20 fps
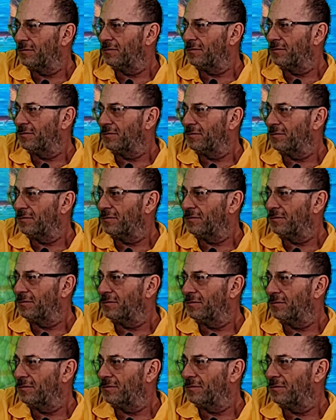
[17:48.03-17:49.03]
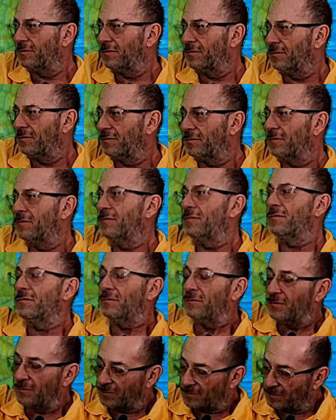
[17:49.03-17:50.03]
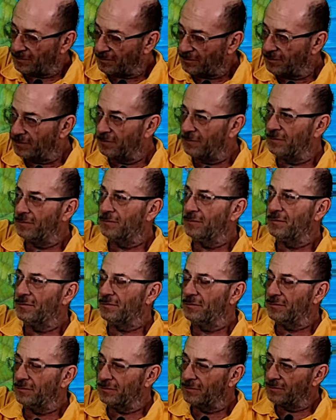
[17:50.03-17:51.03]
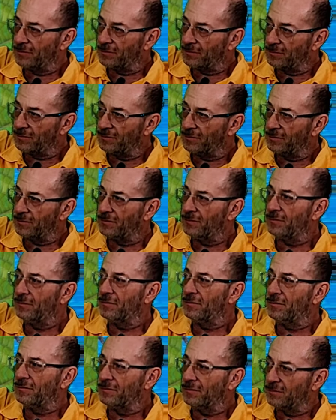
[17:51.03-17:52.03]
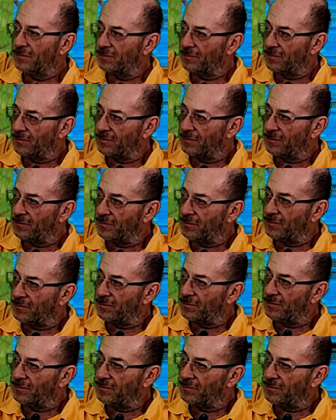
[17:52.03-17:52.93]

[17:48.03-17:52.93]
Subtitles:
This person isn't speaking.